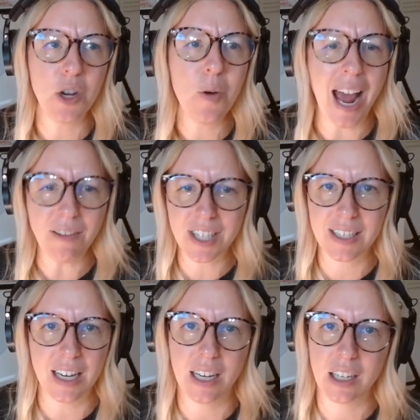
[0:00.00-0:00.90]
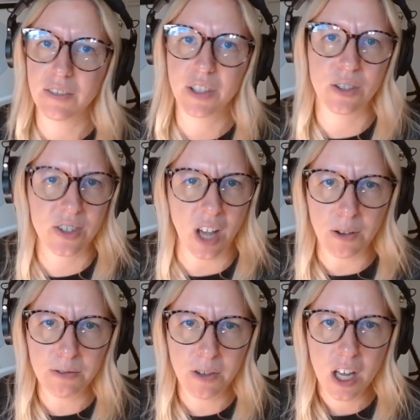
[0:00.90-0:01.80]
you have to take care of
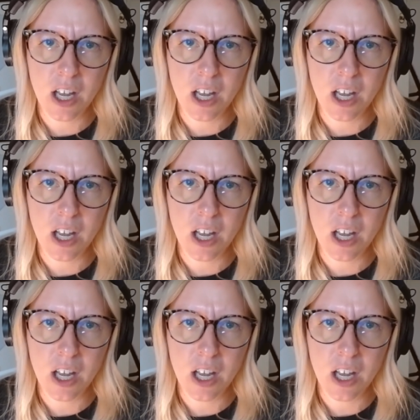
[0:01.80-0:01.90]
yourself